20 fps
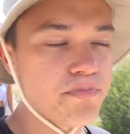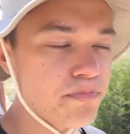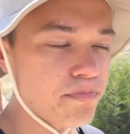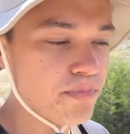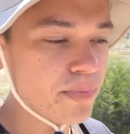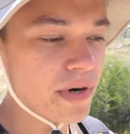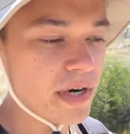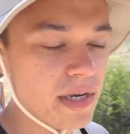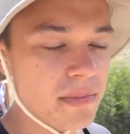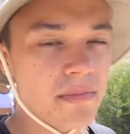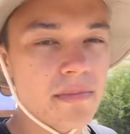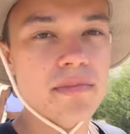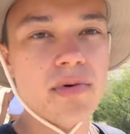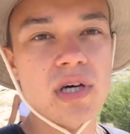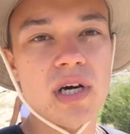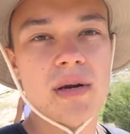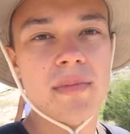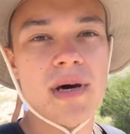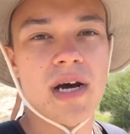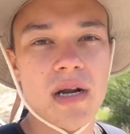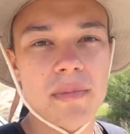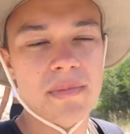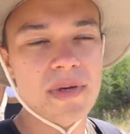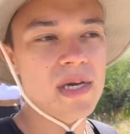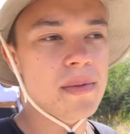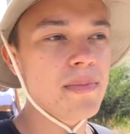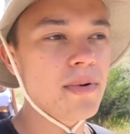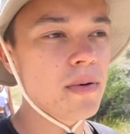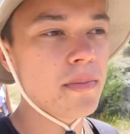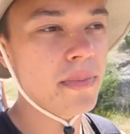Pretty good amount of
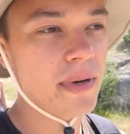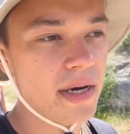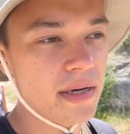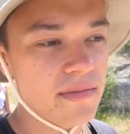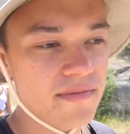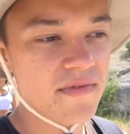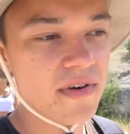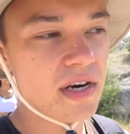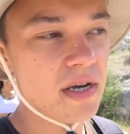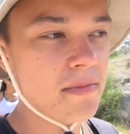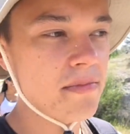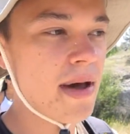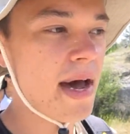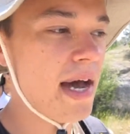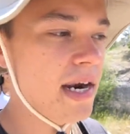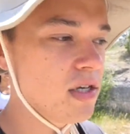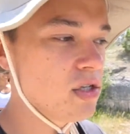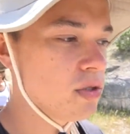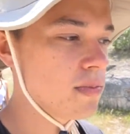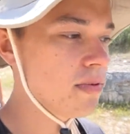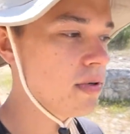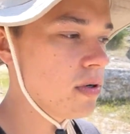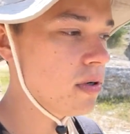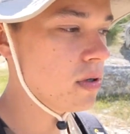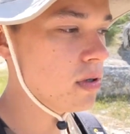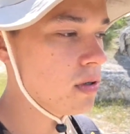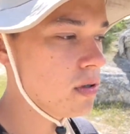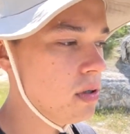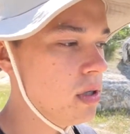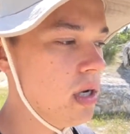people, but very
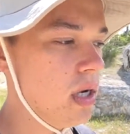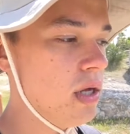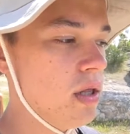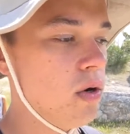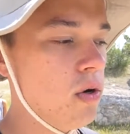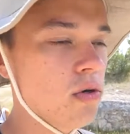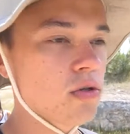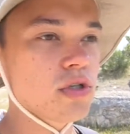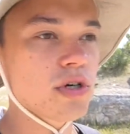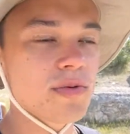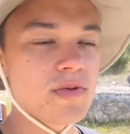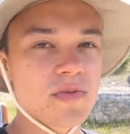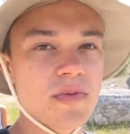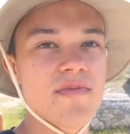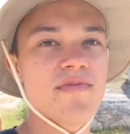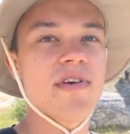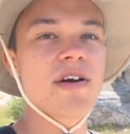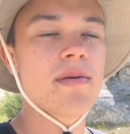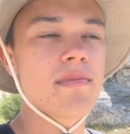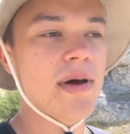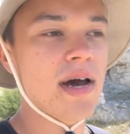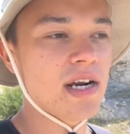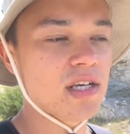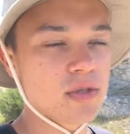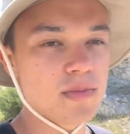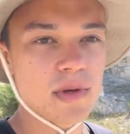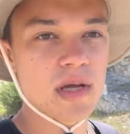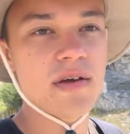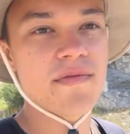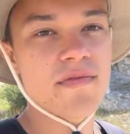manageable. The whole trip's been very
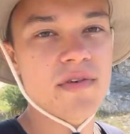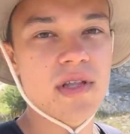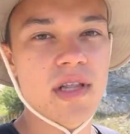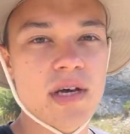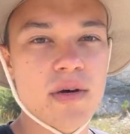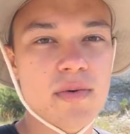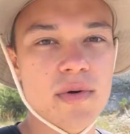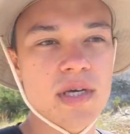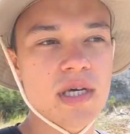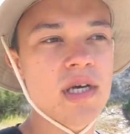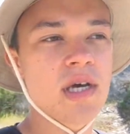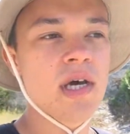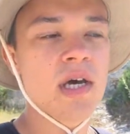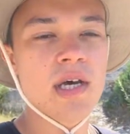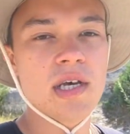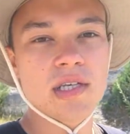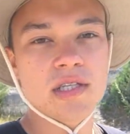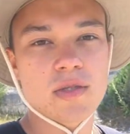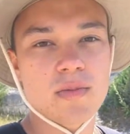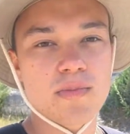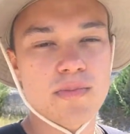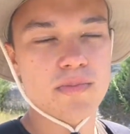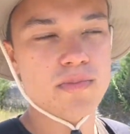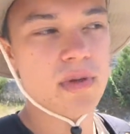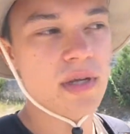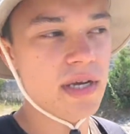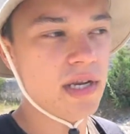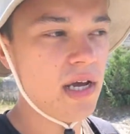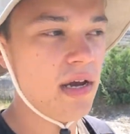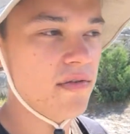manageable. I feel like we
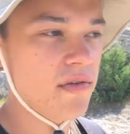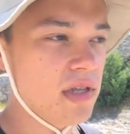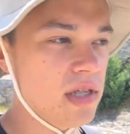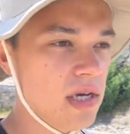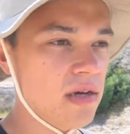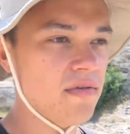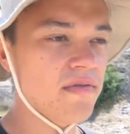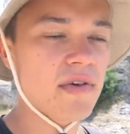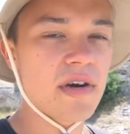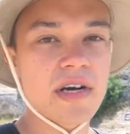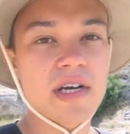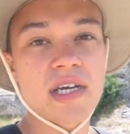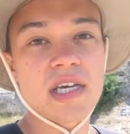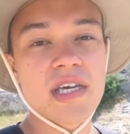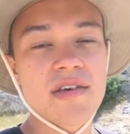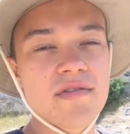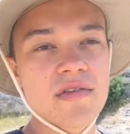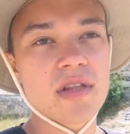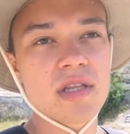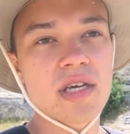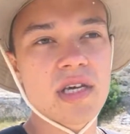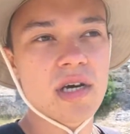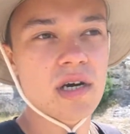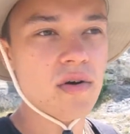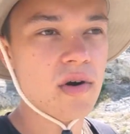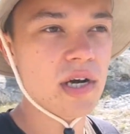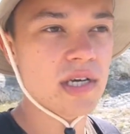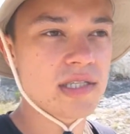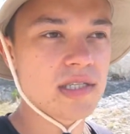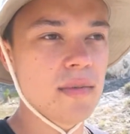split everything very evenly
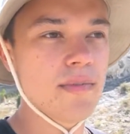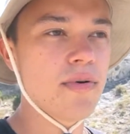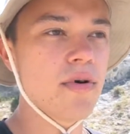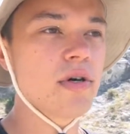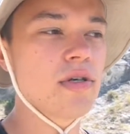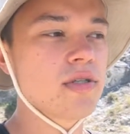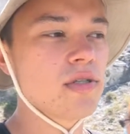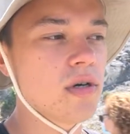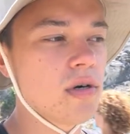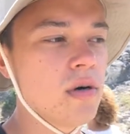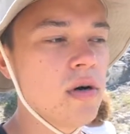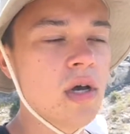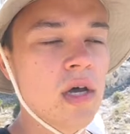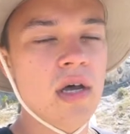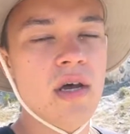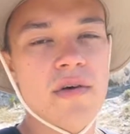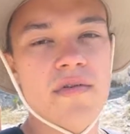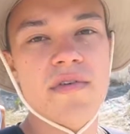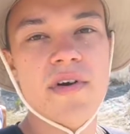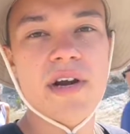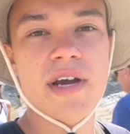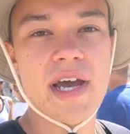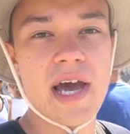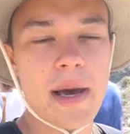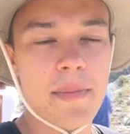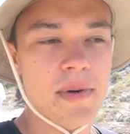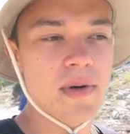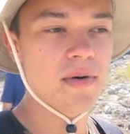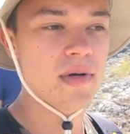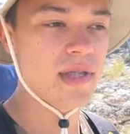across the board, so very
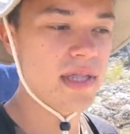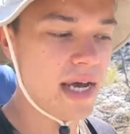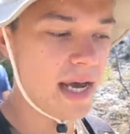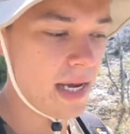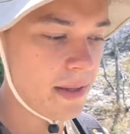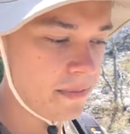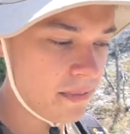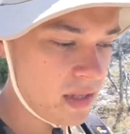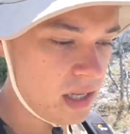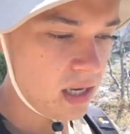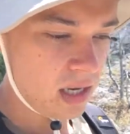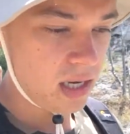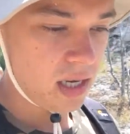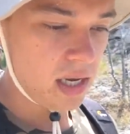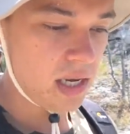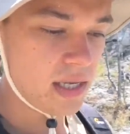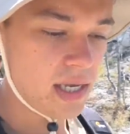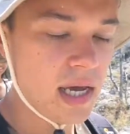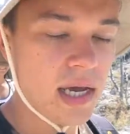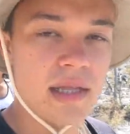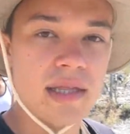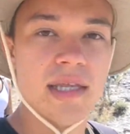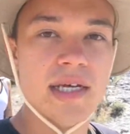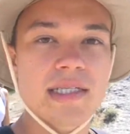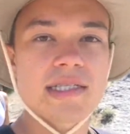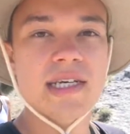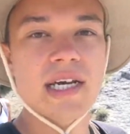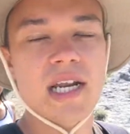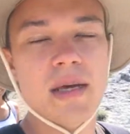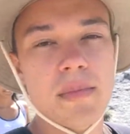happy with that. And yeah,
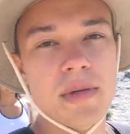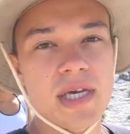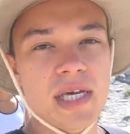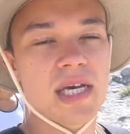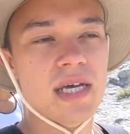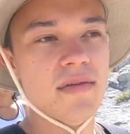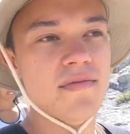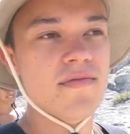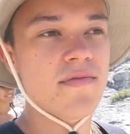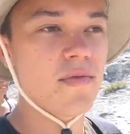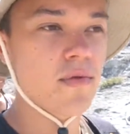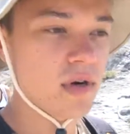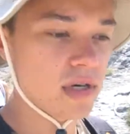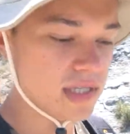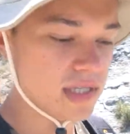that's gonna be it for